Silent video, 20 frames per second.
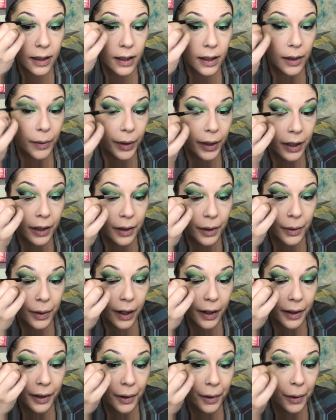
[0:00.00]
And we're going to do
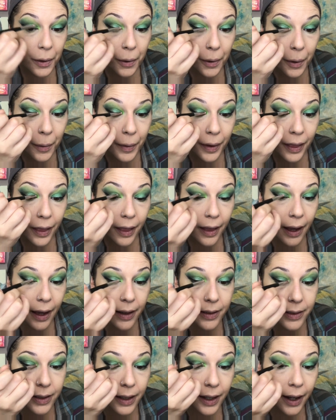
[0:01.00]
our inner corner with
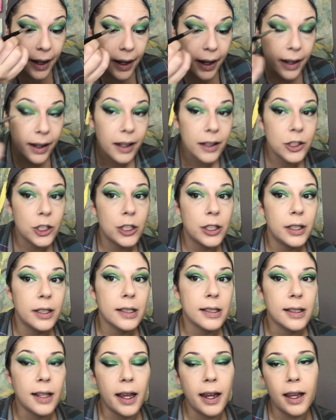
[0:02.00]
that today, because she
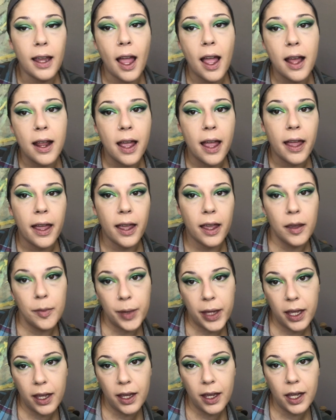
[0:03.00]
is like, hey,
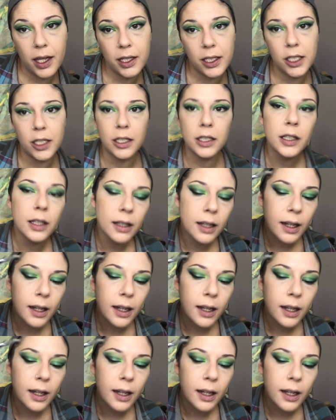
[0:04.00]
bitch.